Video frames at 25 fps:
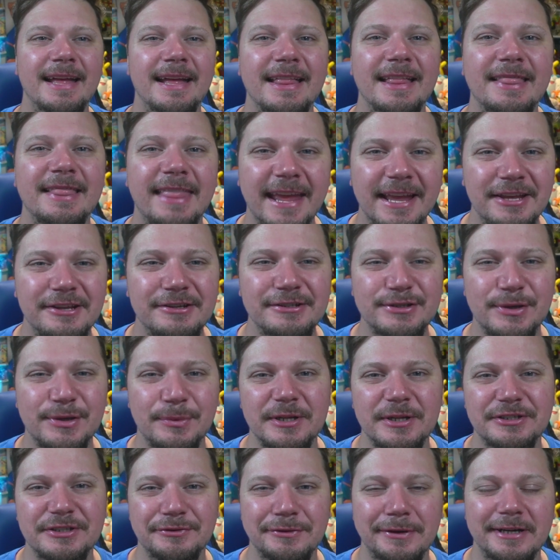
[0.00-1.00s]
thank you so
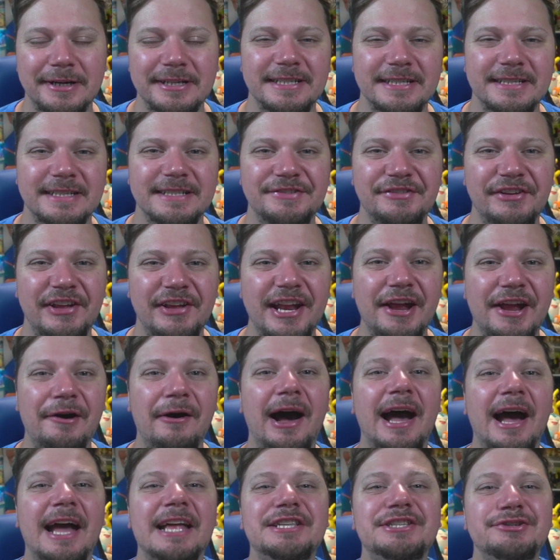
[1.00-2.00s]
much for watching this video.
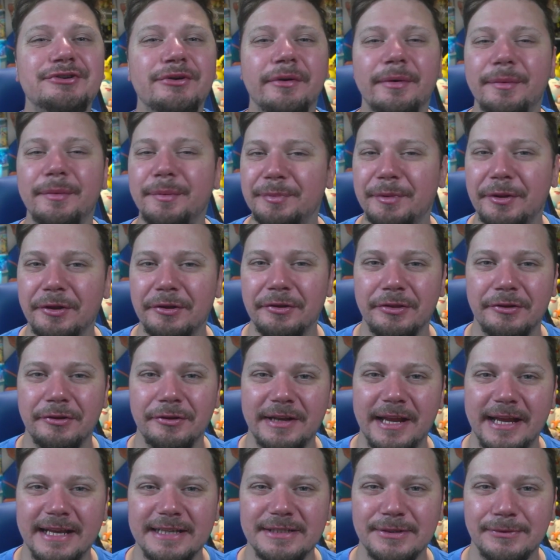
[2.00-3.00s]
I do upload 3
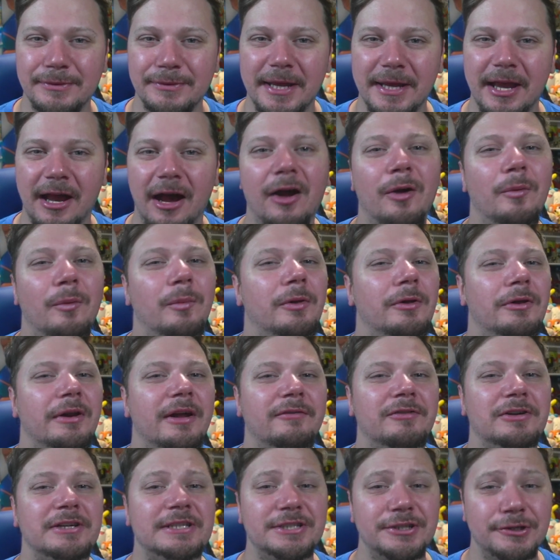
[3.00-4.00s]
days a week. I upload
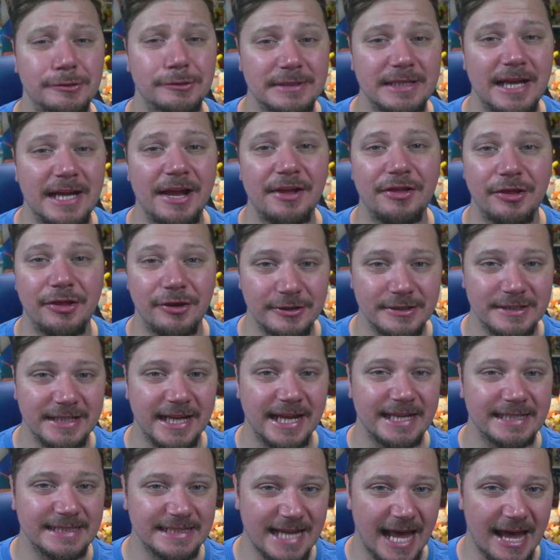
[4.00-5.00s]
every Tuesday,
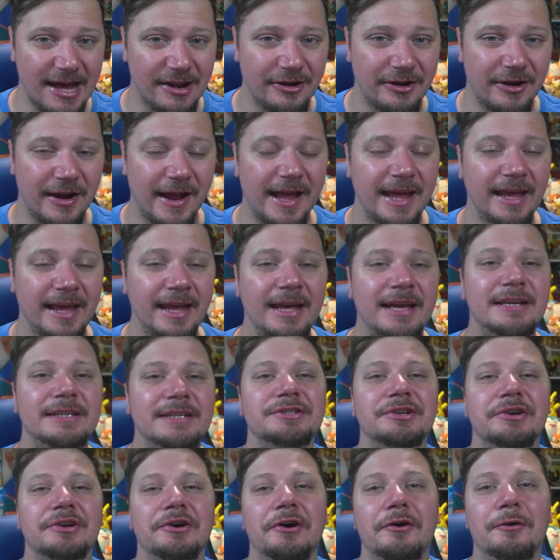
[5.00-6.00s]
Thursday, and Saturday.
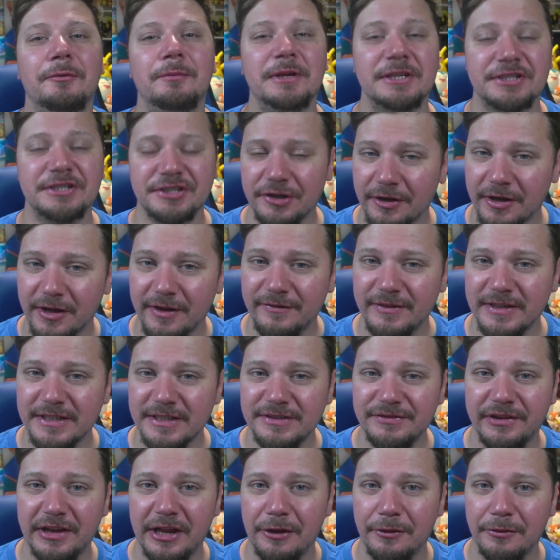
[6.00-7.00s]
So be sure to give this
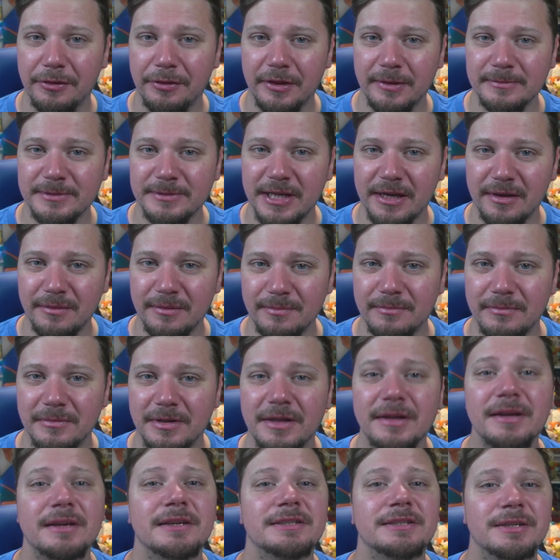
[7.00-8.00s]
video a thumbs up.
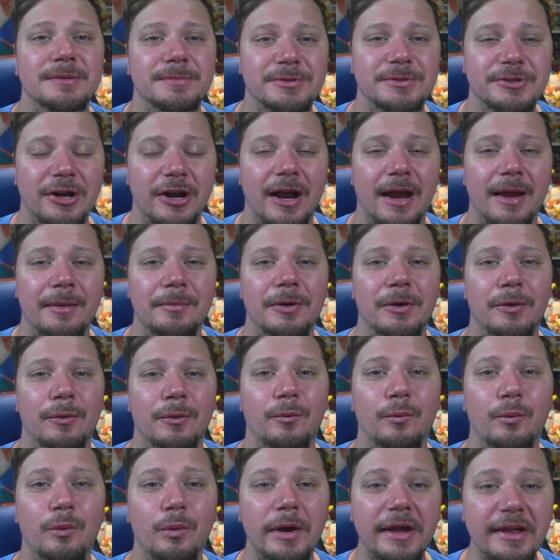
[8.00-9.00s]
Subscribe
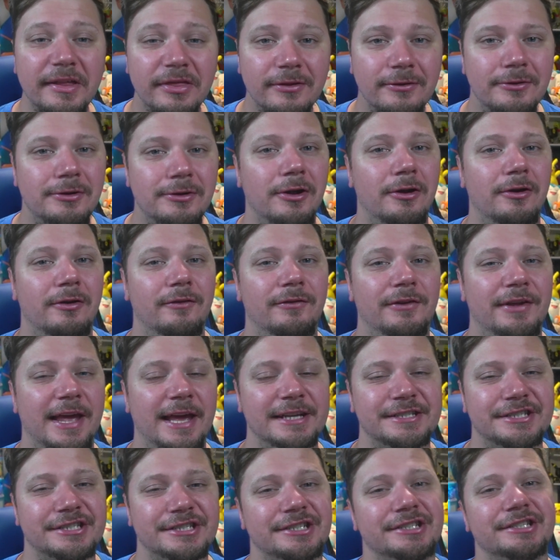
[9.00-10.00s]
with
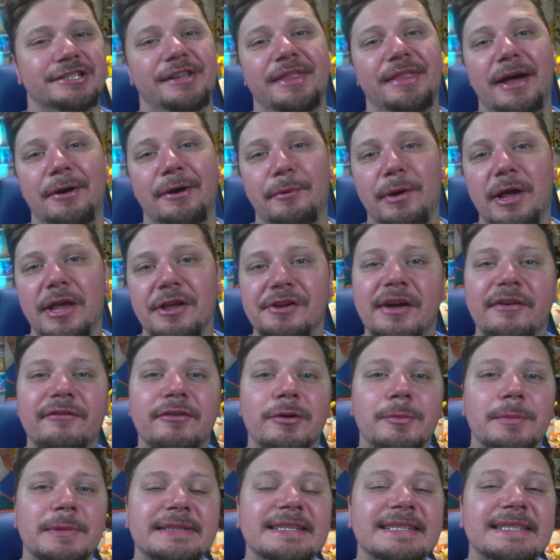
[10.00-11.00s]
notifications on, that way you
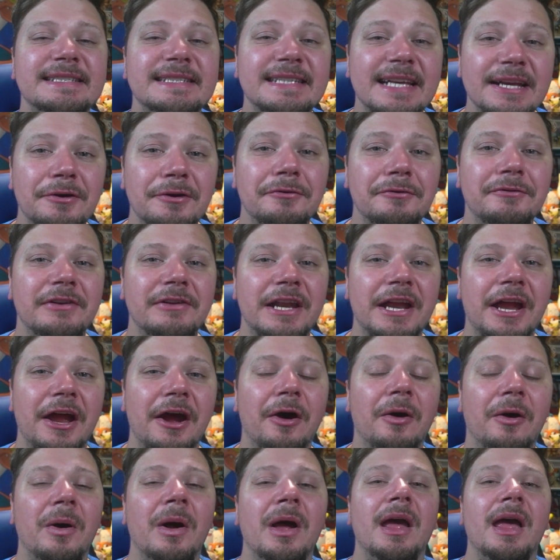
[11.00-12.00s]
never miss a single
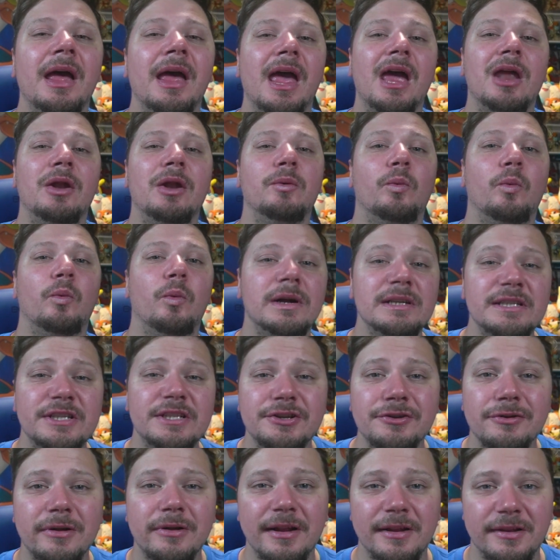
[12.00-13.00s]
video. And once
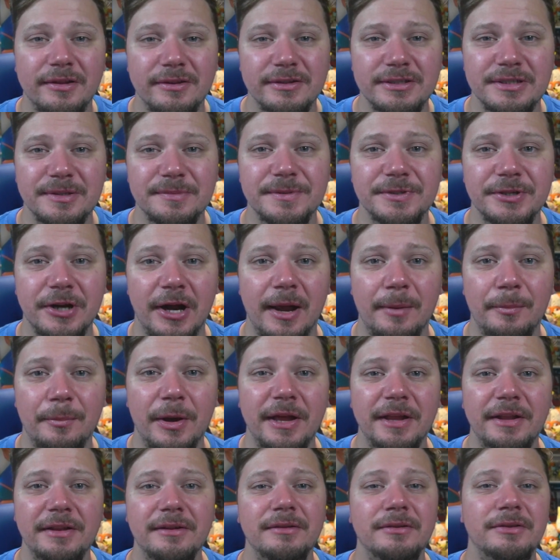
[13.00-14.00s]
you click the subscribe
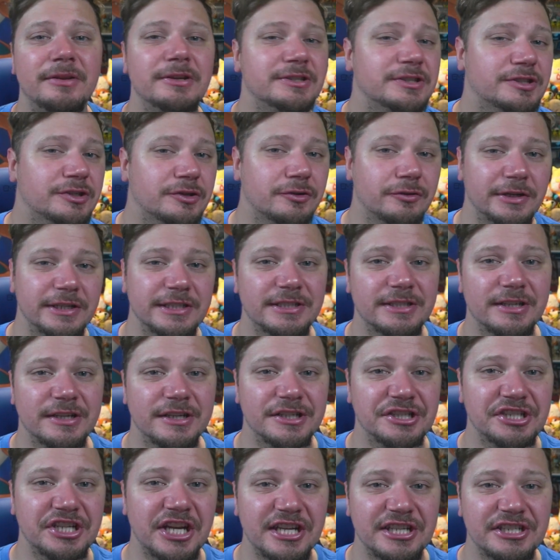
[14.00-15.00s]
button, the screen's
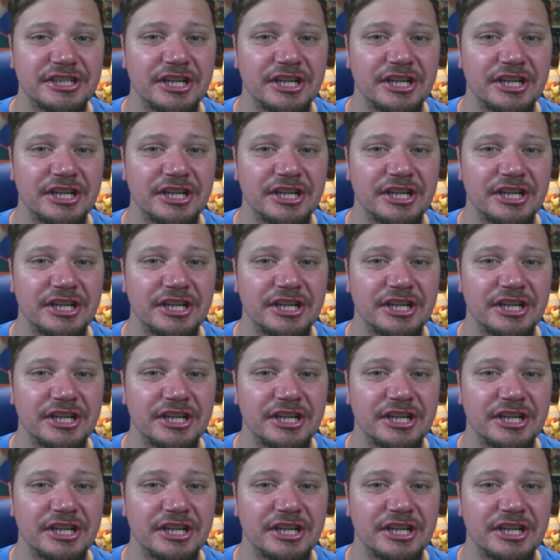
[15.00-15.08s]
gonna change